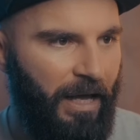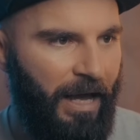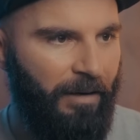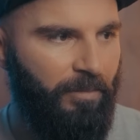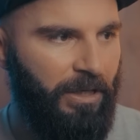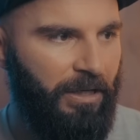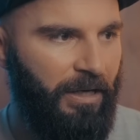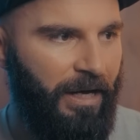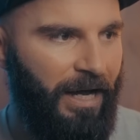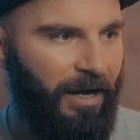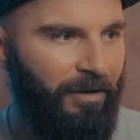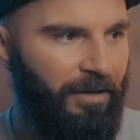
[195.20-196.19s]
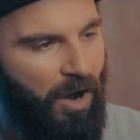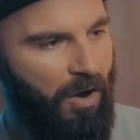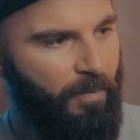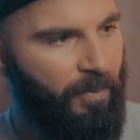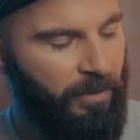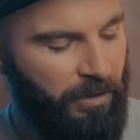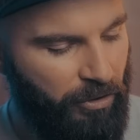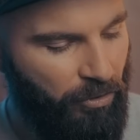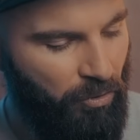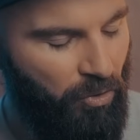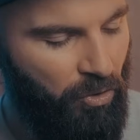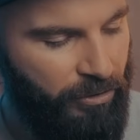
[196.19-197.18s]
and media out. Open
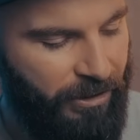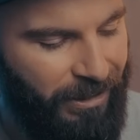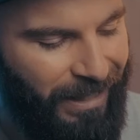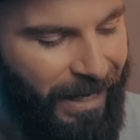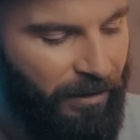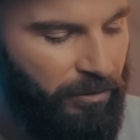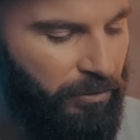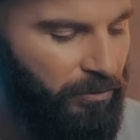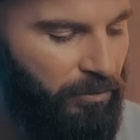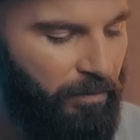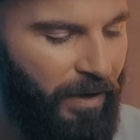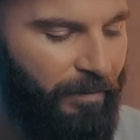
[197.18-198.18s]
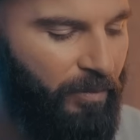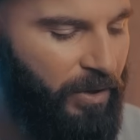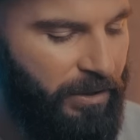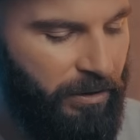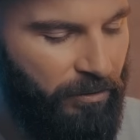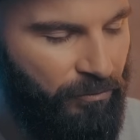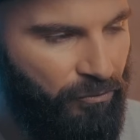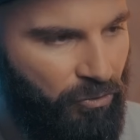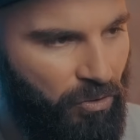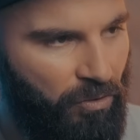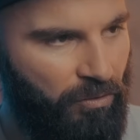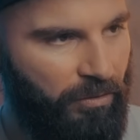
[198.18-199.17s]
your select tool by pressing
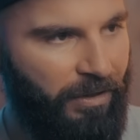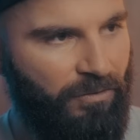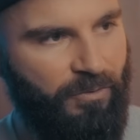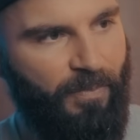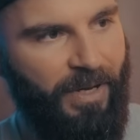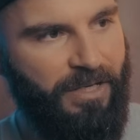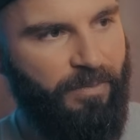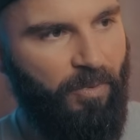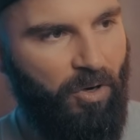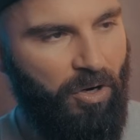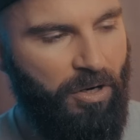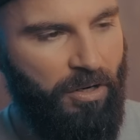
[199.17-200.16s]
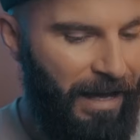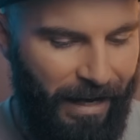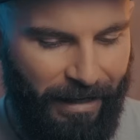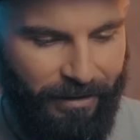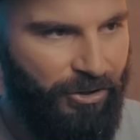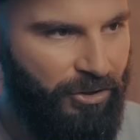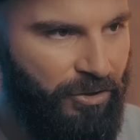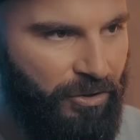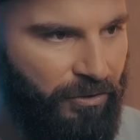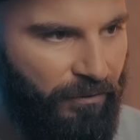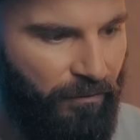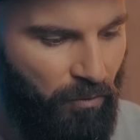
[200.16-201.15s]
control or spacebar and
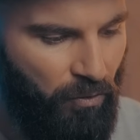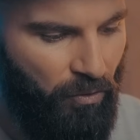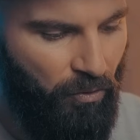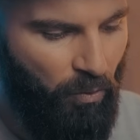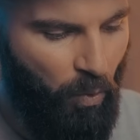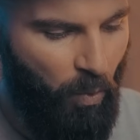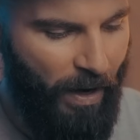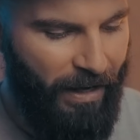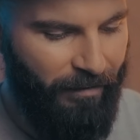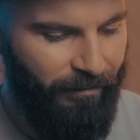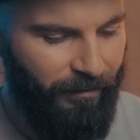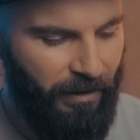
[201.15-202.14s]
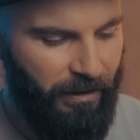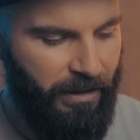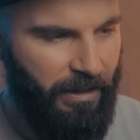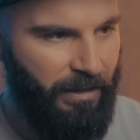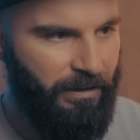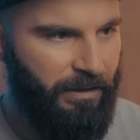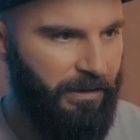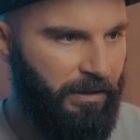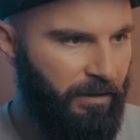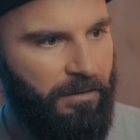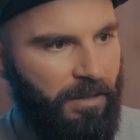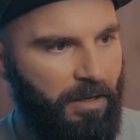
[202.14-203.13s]
search for
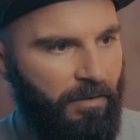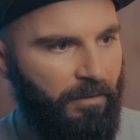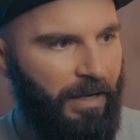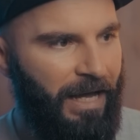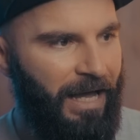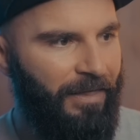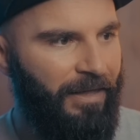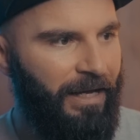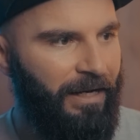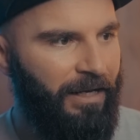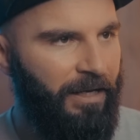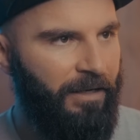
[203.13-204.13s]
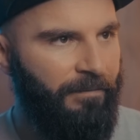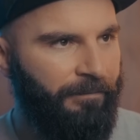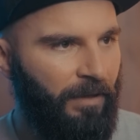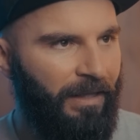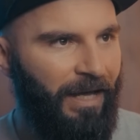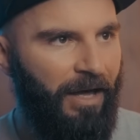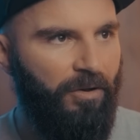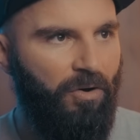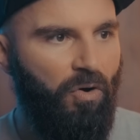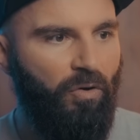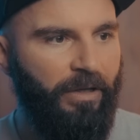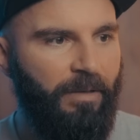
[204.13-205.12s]
waviness. So add that in. Now the
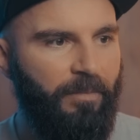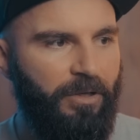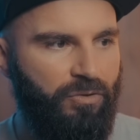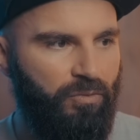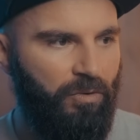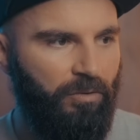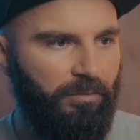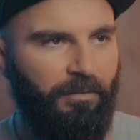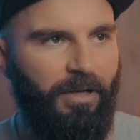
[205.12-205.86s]
whole image will